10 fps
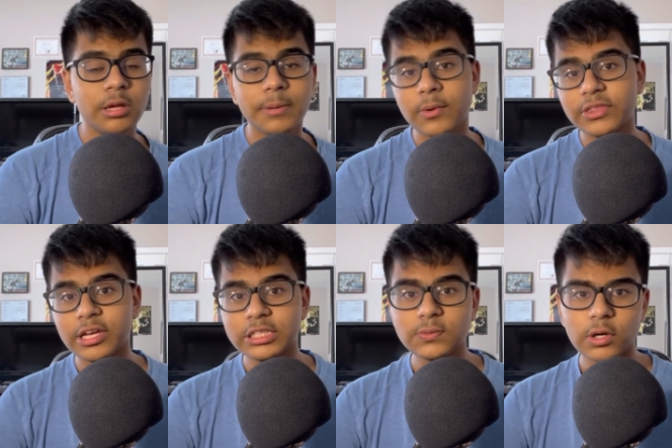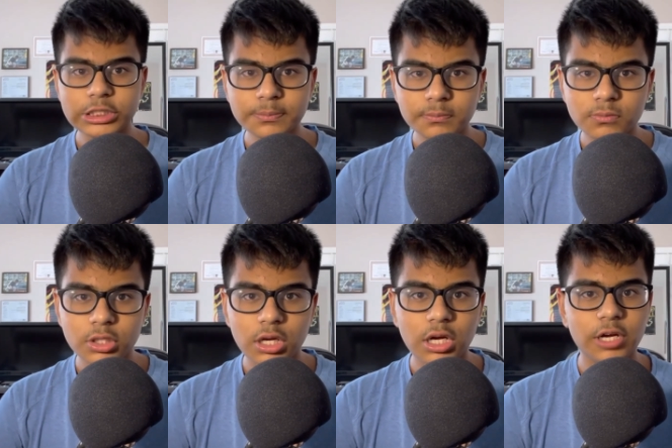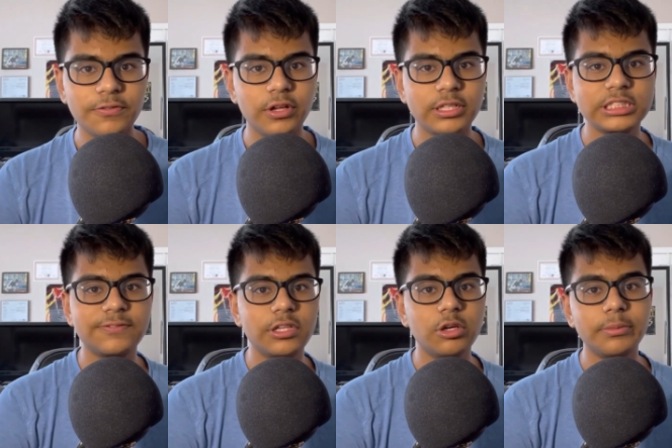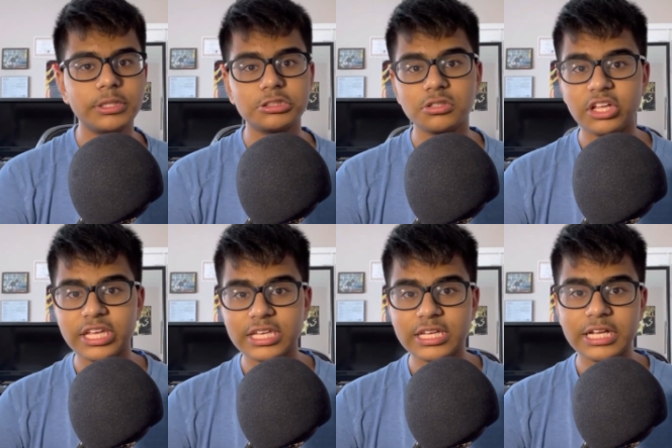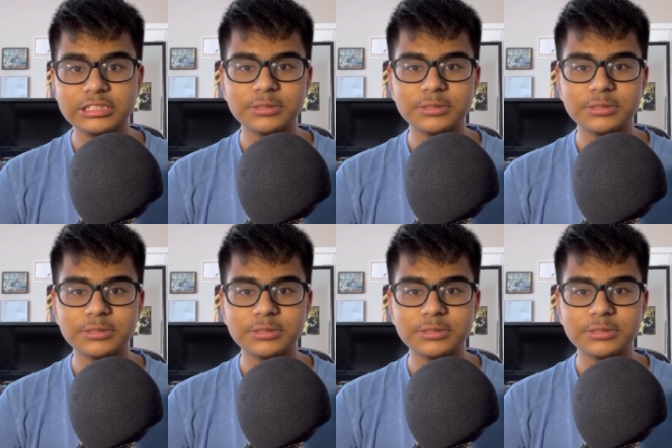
But anyway, thanks for watching. Uh, if you like this video, make sure to like it and